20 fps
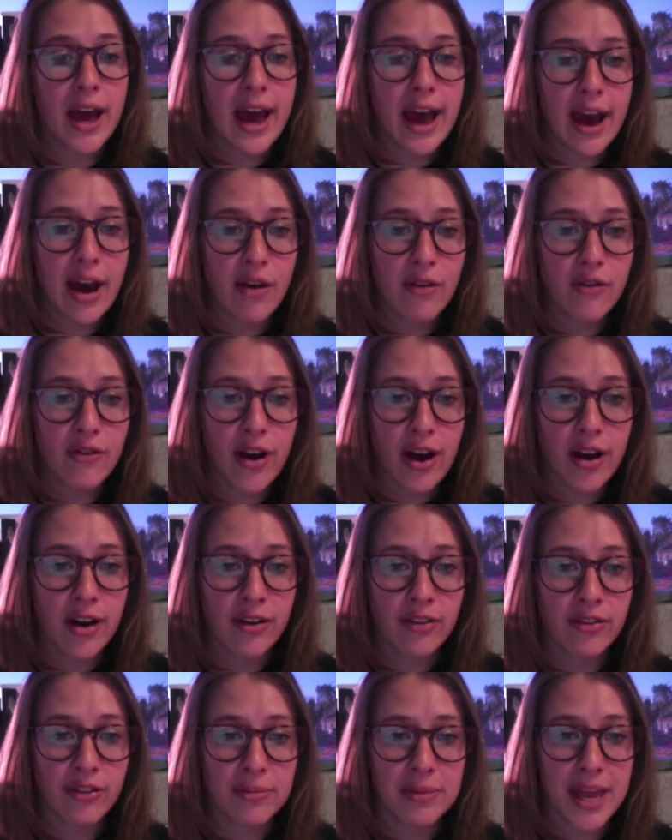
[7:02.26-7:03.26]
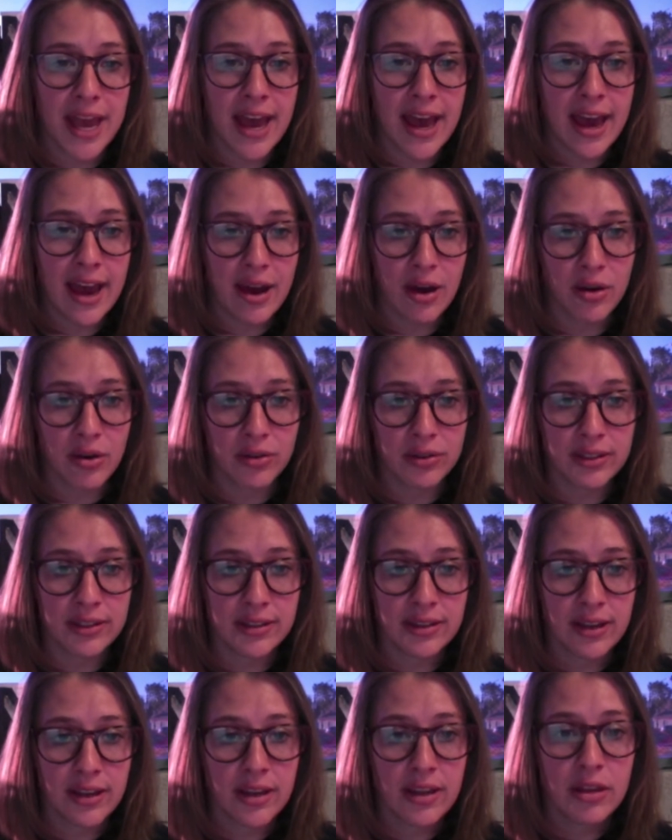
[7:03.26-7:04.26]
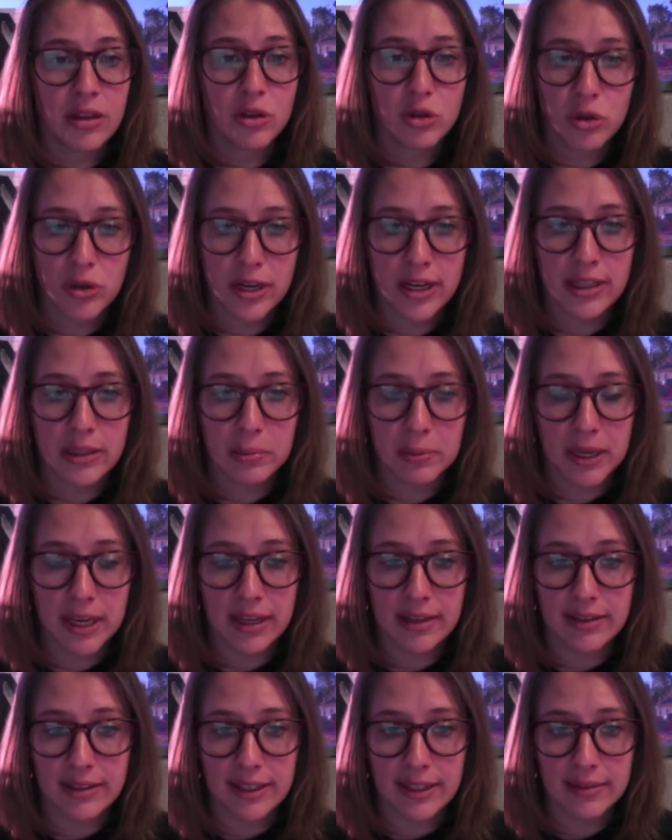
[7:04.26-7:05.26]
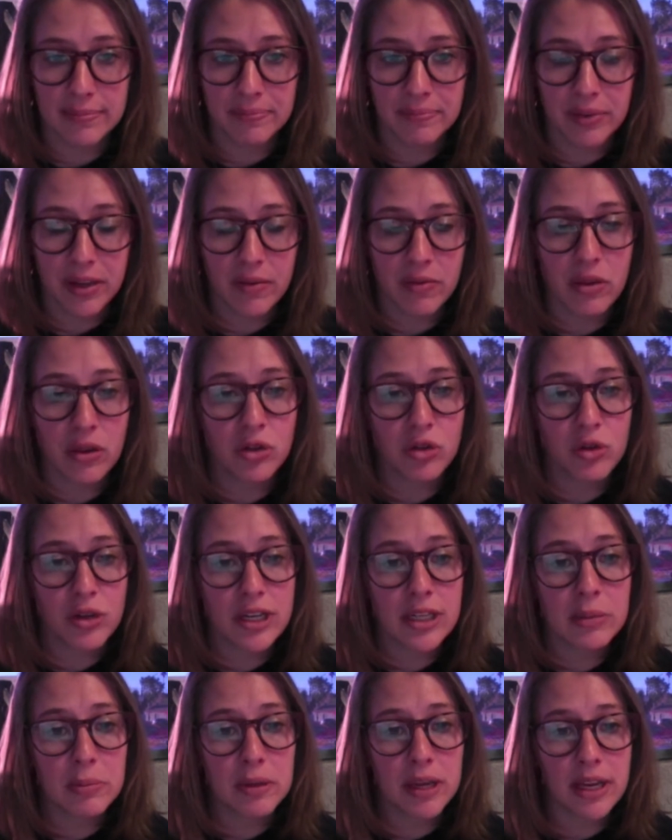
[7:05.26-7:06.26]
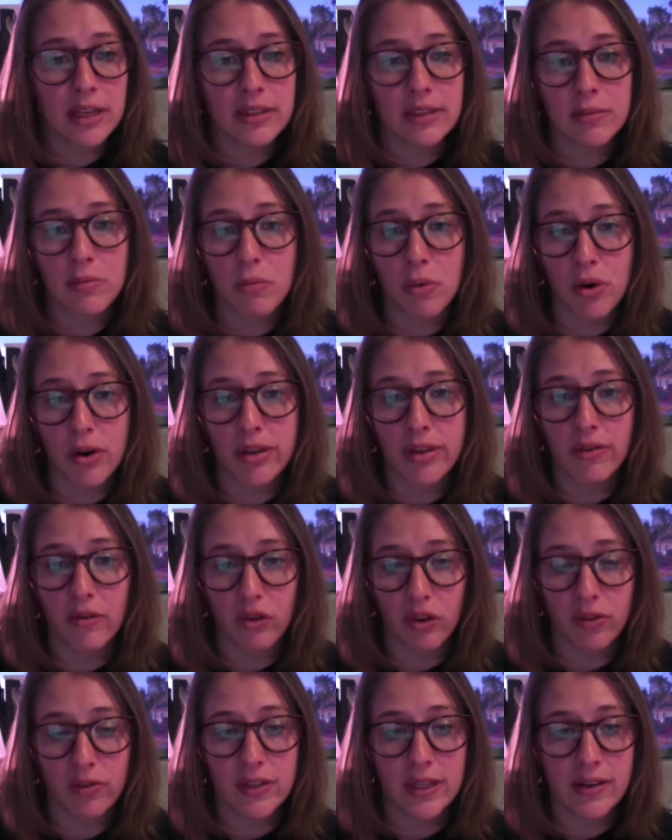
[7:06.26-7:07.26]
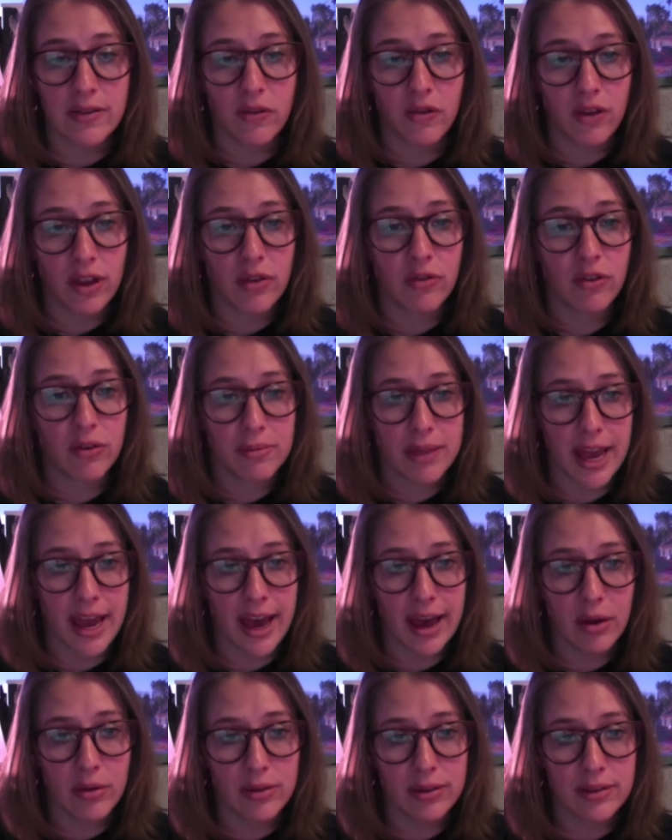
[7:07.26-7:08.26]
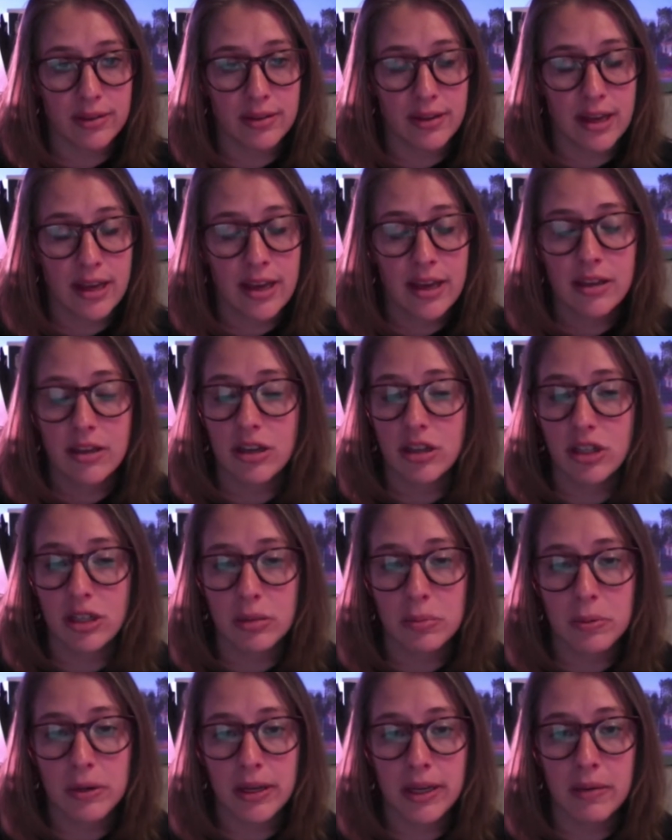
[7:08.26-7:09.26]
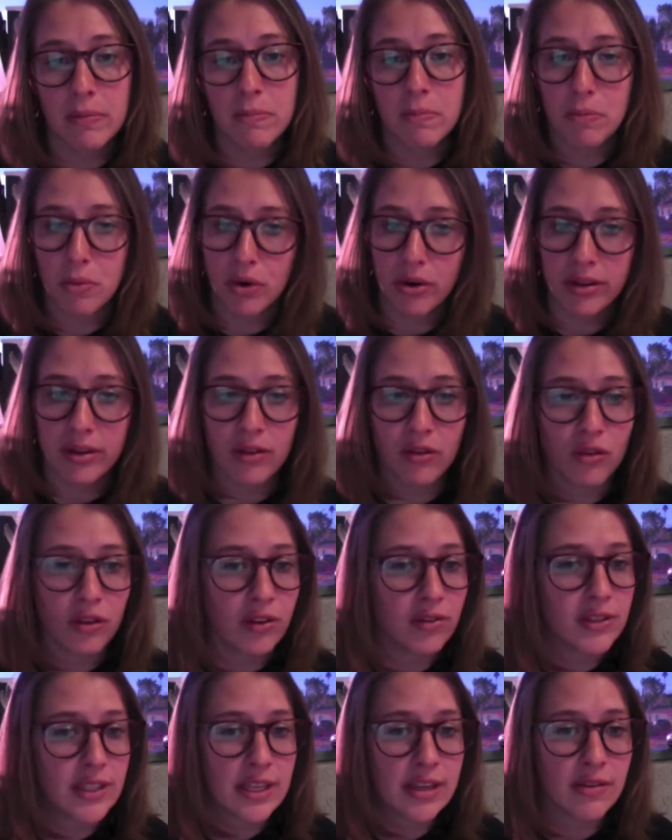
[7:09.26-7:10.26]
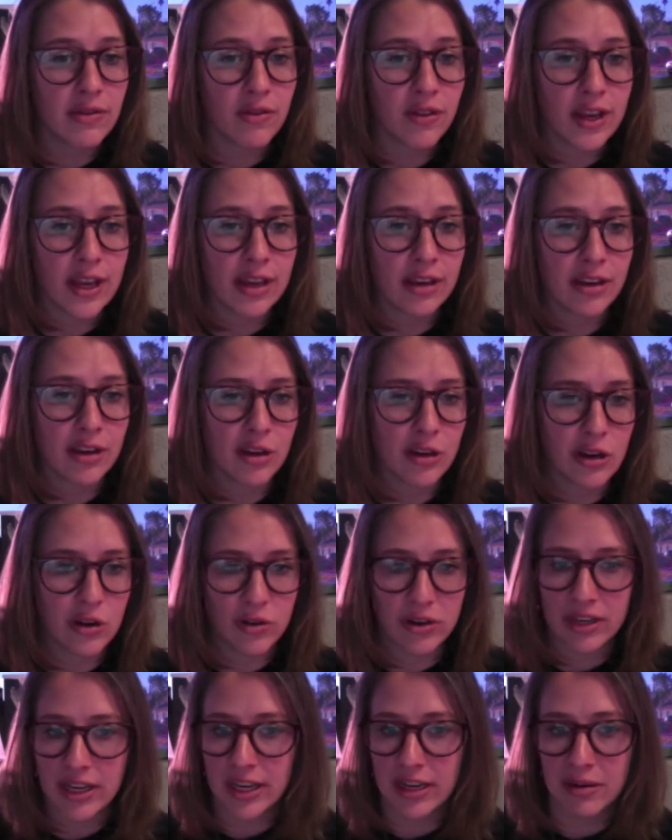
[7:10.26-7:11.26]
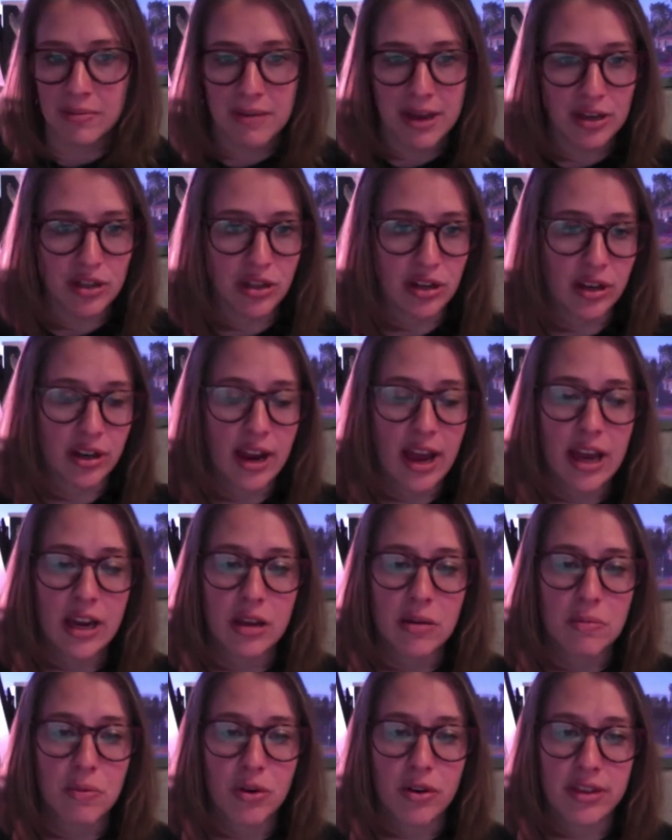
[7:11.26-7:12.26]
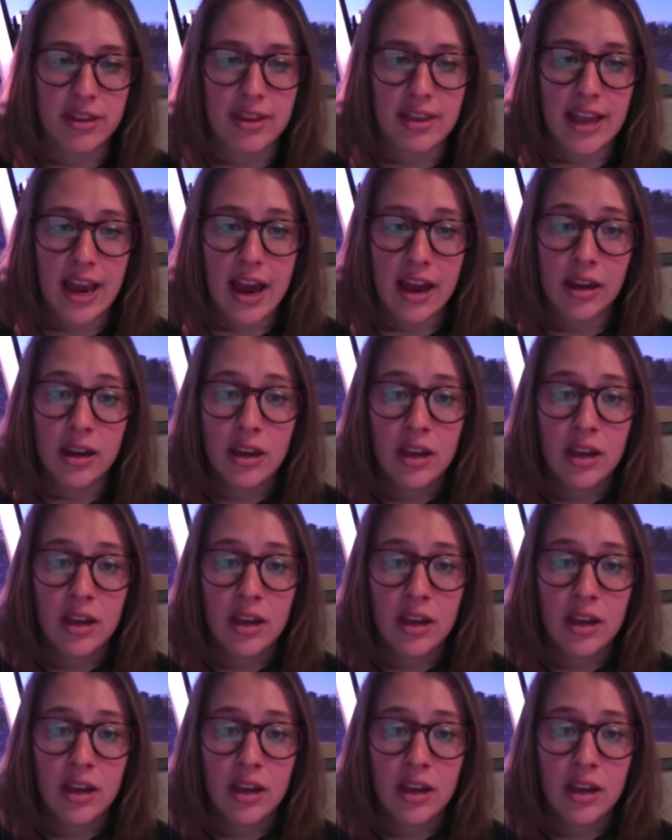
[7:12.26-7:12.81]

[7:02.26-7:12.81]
how far from the house the tree is planted. If the tree is planted more than 15 feet from the house, then just put more than 15 feet. You don't need to measure any more than that.